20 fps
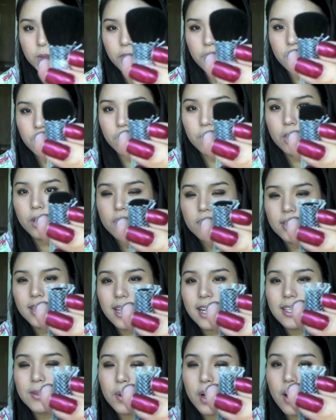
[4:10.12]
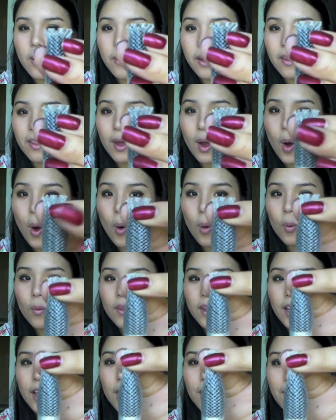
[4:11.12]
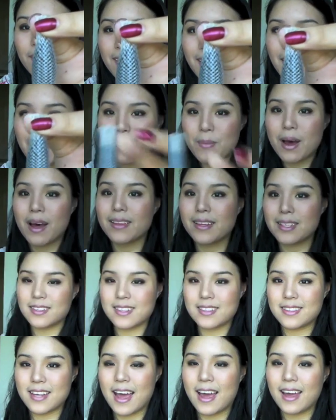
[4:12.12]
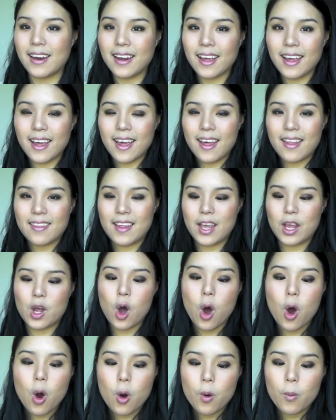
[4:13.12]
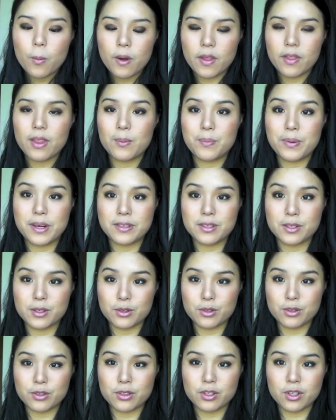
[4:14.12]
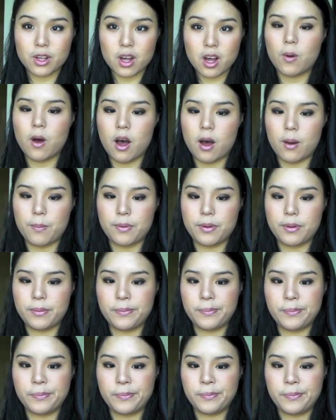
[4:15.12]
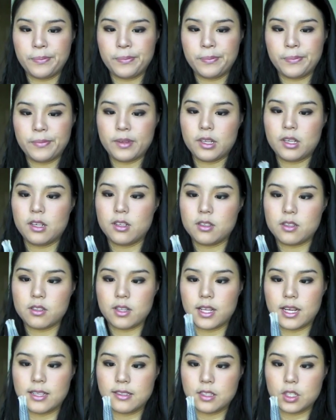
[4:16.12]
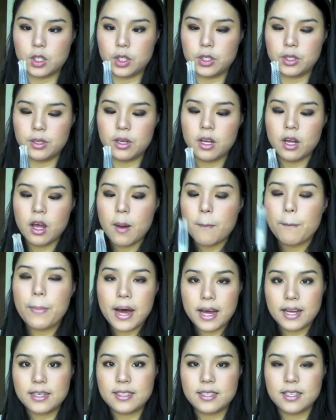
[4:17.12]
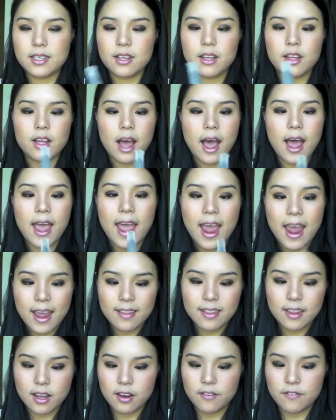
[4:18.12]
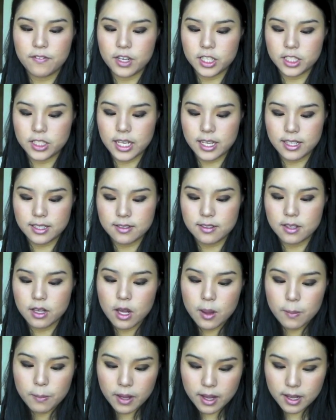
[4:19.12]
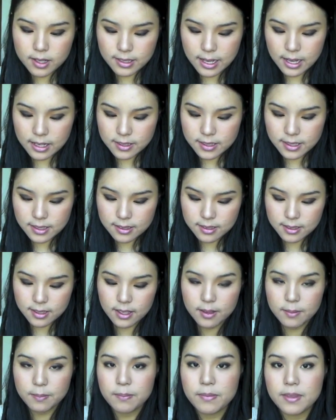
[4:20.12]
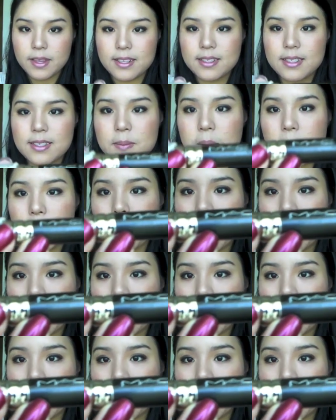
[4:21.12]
it through. So that's probably the only good thing about these, is that they comb the bristles up. So that's good. But I hate the unfinished ends, because as you can see, this is my